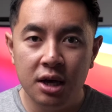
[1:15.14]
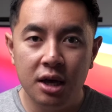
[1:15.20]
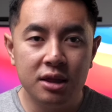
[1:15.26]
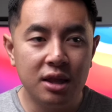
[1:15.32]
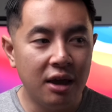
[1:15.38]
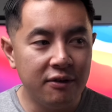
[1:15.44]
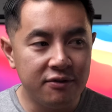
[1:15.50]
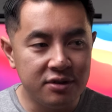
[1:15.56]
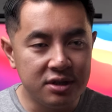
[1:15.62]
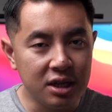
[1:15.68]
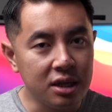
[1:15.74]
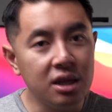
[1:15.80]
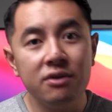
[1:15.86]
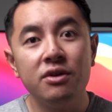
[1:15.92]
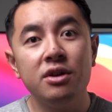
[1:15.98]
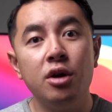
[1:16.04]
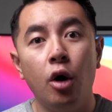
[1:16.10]
and they've
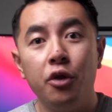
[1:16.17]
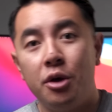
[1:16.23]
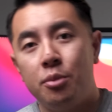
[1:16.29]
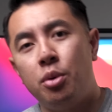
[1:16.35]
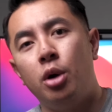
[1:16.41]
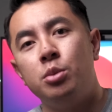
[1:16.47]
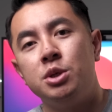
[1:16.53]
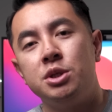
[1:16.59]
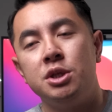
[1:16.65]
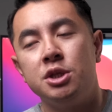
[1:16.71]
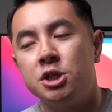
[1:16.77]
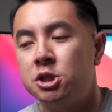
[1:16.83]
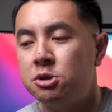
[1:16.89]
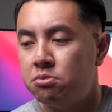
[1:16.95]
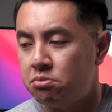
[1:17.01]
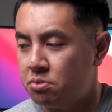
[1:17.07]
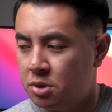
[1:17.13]
delivered on their promises.
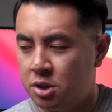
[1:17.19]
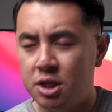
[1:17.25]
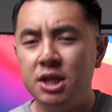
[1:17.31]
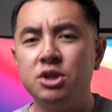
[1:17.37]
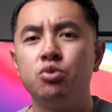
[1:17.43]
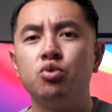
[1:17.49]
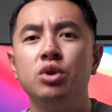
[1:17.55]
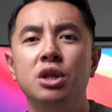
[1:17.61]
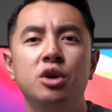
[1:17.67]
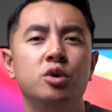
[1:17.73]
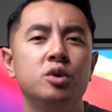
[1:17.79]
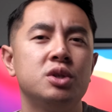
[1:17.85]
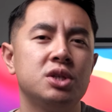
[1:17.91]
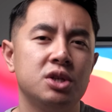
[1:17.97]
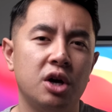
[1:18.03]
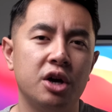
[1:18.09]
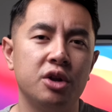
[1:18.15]
So that's a really good
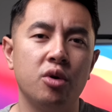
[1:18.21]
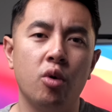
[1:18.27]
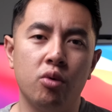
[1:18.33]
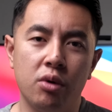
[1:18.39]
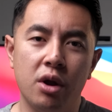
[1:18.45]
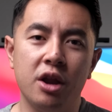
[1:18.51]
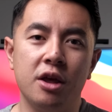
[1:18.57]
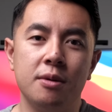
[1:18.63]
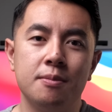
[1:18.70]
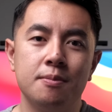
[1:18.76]
sign already.